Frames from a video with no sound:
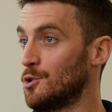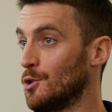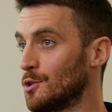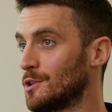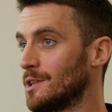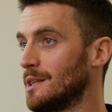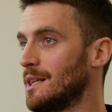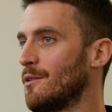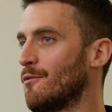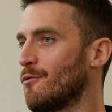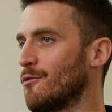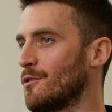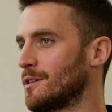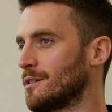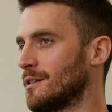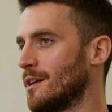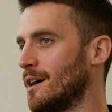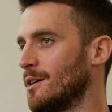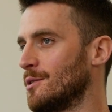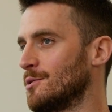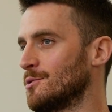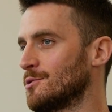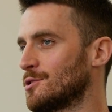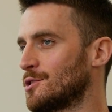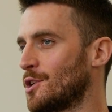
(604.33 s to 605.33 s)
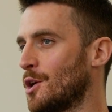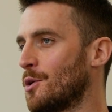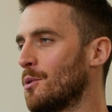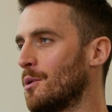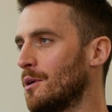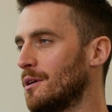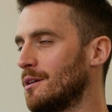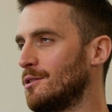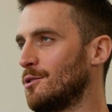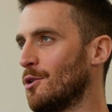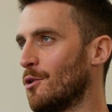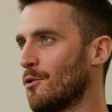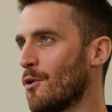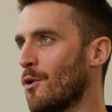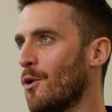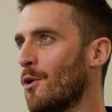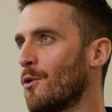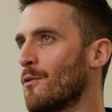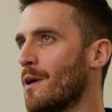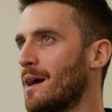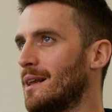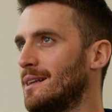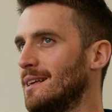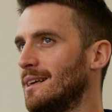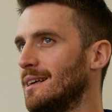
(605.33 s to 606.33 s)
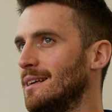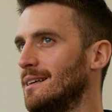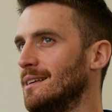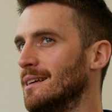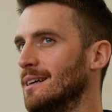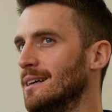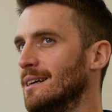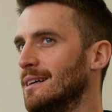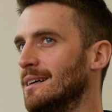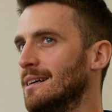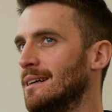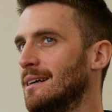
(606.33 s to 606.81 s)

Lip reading: You're delivering those. So you're already